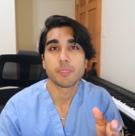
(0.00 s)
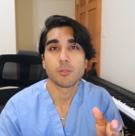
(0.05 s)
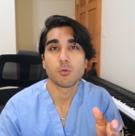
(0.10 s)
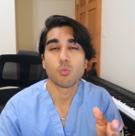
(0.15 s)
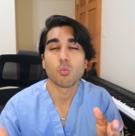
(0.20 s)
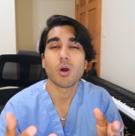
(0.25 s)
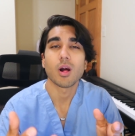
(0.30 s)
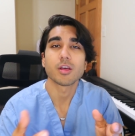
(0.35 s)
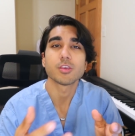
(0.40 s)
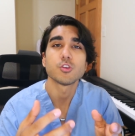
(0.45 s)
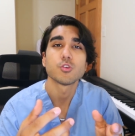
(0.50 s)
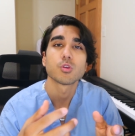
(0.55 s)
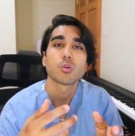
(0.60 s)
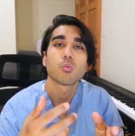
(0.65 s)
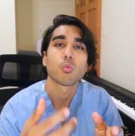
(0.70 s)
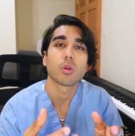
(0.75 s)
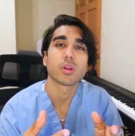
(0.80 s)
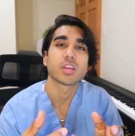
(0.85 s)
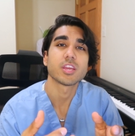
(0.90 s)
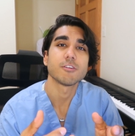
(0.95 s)
while you are
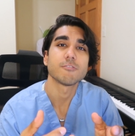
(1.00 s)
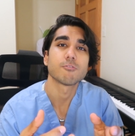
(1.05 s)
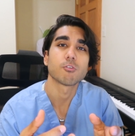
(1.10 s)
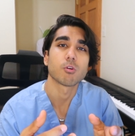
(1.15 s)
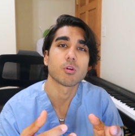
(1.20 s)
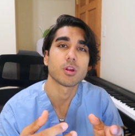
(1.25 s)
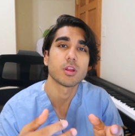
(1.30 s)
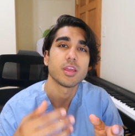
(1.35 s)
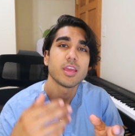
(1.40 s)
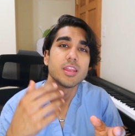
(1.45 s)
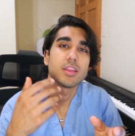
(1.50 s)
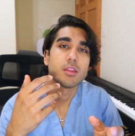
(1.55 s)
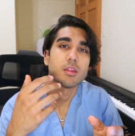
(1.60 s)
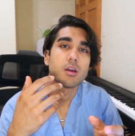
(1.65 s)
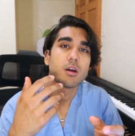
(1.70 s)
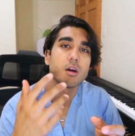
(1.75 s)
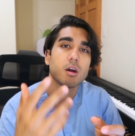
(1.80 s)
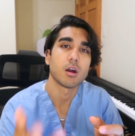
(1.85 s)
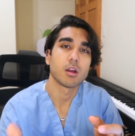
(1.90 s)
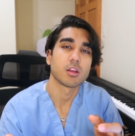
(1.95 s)
working for in
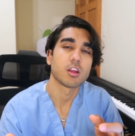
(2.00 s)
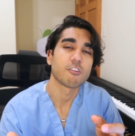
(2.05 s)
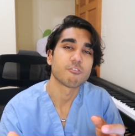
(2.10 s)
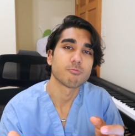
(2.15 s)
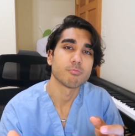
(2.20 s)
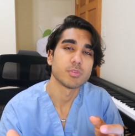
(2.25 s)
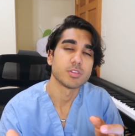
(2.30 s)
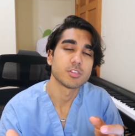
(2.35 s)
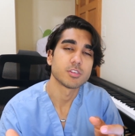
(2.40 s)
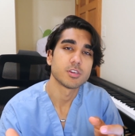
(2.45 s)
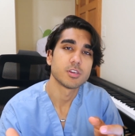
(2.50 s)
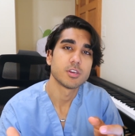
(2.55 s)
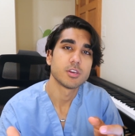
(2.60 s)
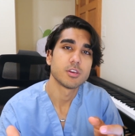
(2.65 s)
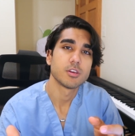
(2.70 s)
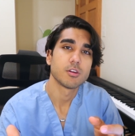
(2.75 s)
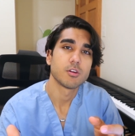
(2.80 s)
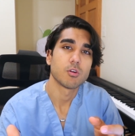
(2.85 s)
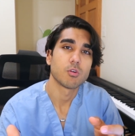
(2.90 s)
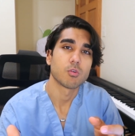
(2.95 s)
a government
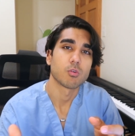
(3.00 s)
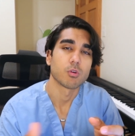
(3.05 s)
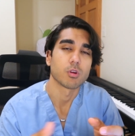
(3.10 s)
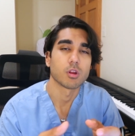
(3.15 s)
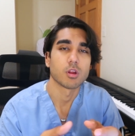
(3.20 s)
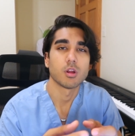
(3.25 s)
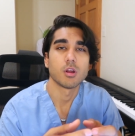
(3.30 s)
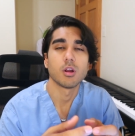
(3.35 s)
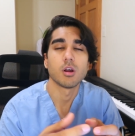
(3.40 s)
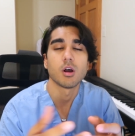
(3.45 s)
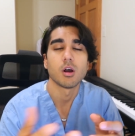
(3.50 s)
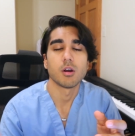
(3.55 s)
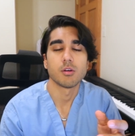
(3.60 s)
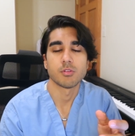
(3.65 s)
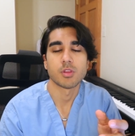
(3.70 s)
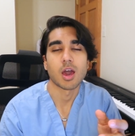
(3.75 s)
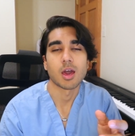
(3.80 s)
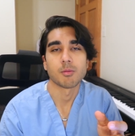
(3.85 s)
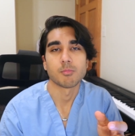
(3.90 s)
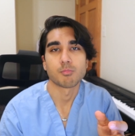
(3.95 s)
or
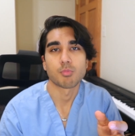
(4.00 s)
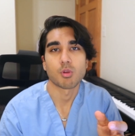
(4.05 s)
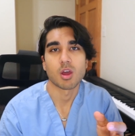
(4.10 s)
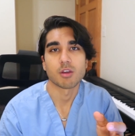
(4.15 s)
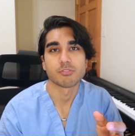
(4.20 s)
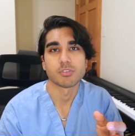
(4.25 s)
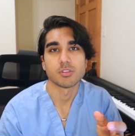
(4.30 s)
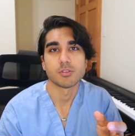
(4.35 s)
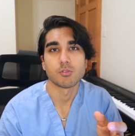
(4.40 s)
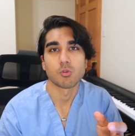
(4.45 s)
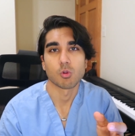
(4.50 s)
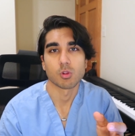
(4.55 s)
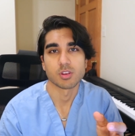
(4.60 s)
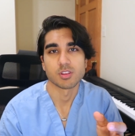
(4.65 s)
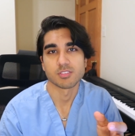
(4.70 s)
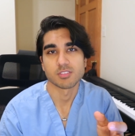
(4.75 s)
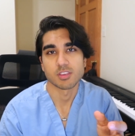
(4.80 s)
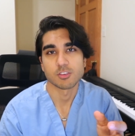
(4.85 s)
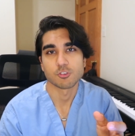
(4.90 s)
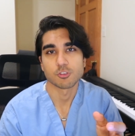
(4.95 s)
nonprofit
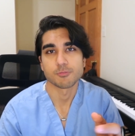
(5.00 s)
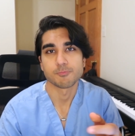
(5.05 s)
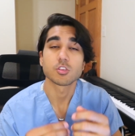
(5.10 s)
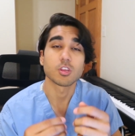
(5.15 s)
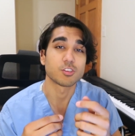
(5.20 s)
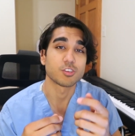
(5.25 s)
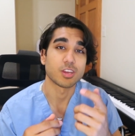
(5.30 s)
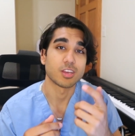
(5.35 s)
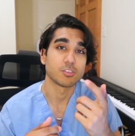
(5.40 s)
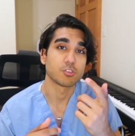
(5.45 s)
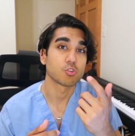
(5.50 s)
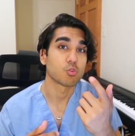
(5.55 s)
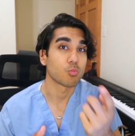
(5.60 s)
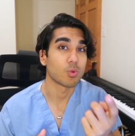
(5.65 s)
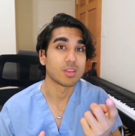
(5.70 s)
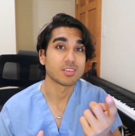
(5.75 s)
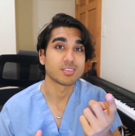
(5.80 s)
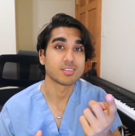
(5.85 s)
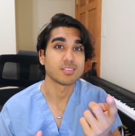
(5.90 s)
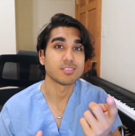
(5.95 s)
organization, such as
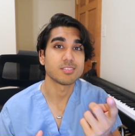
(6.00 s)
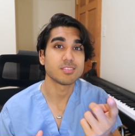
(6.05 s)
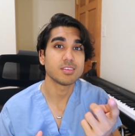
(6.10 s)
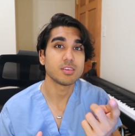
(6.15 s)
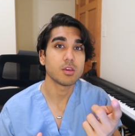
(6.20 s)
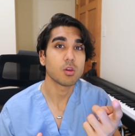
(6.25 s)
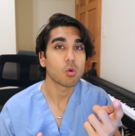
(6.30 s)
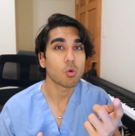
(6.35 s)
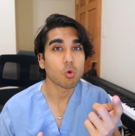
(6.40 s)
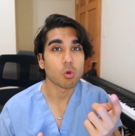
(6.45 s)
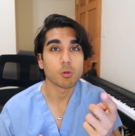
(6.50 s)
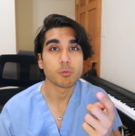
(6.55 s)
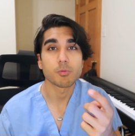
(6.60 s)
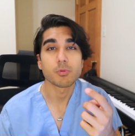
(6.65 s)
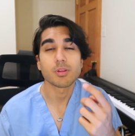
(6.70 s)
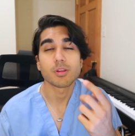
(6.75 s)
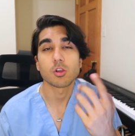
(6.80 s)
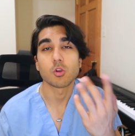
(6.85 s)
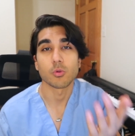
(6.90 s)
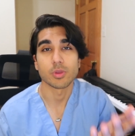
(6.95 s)
residency or
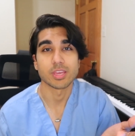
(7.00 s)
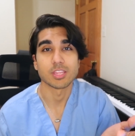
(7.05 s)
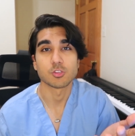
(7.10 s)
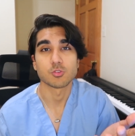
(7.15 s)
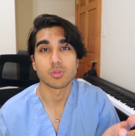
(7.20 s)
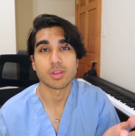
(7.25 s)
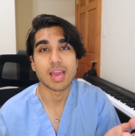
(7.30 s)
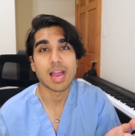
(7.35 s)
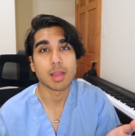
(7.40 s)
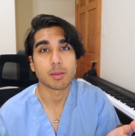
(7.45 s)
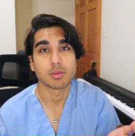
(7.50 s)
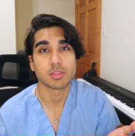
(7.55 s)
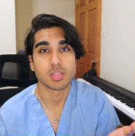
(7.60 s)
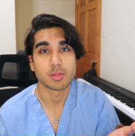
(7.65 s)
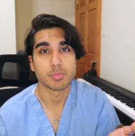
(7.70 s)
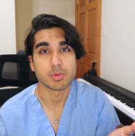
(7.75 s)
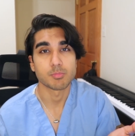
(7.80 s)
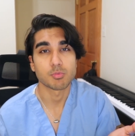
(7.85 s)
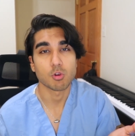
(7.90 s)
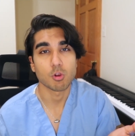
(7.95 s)
going into an
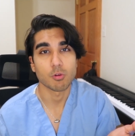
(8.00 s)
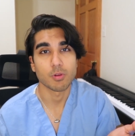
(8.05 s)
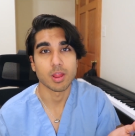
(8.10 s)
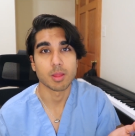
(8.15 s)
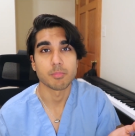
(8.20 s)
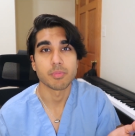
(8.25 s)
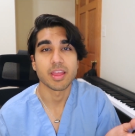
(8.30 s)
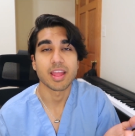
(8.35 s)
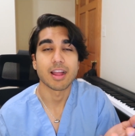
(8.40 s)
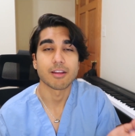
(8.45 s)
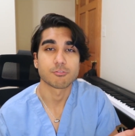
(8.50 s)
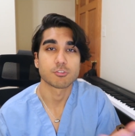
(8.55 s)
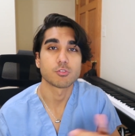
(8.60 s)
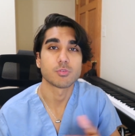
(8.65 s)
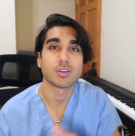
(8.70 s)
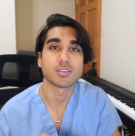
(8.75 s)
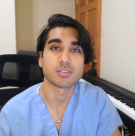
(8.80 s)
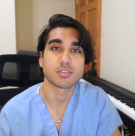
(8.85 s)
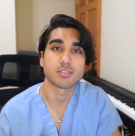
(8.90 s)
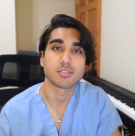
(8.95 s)
academic program after
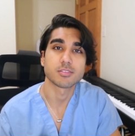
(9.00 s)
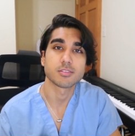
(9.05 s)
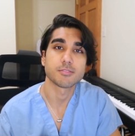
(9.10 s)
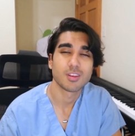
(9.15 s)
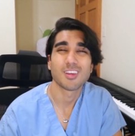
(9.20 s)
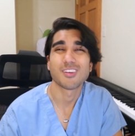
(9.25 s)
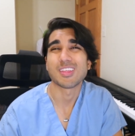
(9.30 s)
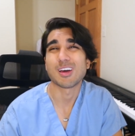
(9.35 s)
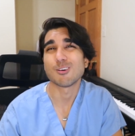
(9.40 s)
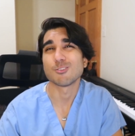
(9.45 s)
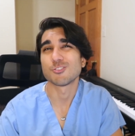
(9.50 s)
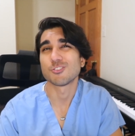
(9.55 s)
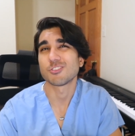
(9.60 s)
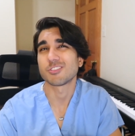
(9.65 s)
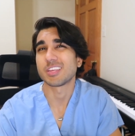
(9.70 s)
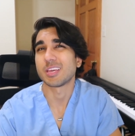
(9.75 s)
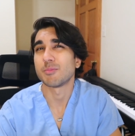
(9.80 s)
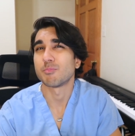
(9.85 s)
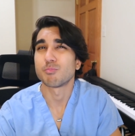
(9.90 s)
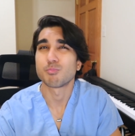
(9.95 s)
residency. Now, that was
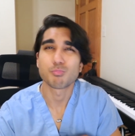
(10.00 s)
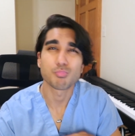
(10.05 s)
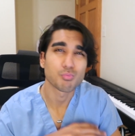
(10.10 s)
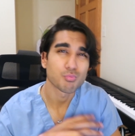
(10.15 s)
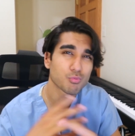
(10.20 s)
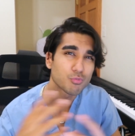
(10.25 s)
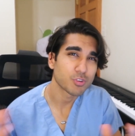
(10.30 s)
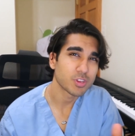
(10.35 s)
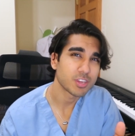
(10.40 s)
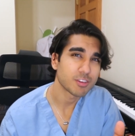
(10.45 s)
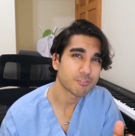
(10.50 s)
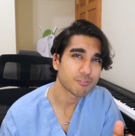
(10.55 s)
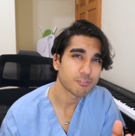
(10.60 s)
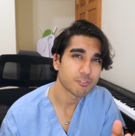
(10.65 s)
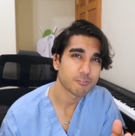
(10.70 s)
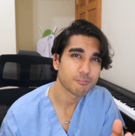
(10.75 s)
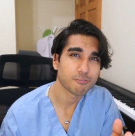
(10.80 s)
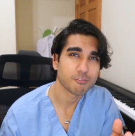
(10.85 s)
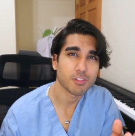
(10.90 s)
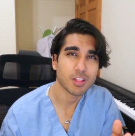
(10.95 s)
just a brief
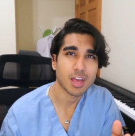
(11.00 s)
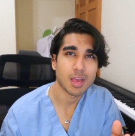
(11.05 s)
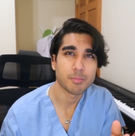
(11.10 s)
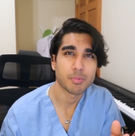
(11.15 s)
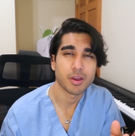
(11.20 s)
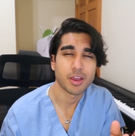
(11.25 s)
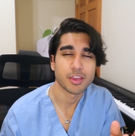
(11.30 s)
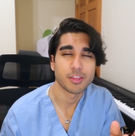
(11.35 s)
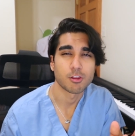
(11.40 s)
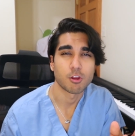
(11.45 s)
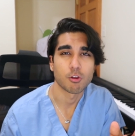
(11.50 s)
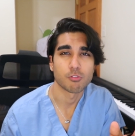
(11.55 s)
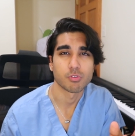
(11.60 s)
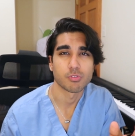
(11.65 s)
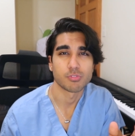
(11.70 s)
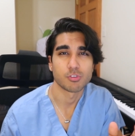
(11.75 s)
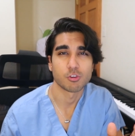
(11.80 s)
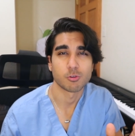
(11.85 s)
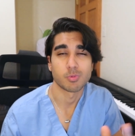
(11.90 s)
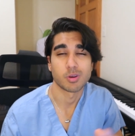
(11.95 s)
flyby and
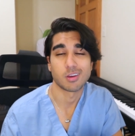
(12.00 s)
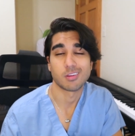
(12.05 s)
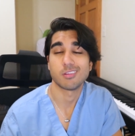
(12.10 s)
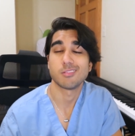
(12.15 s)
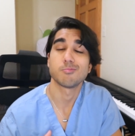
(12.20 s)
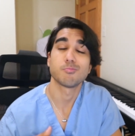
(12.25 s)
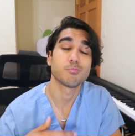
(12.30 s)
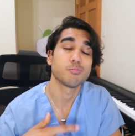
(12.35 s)
overview about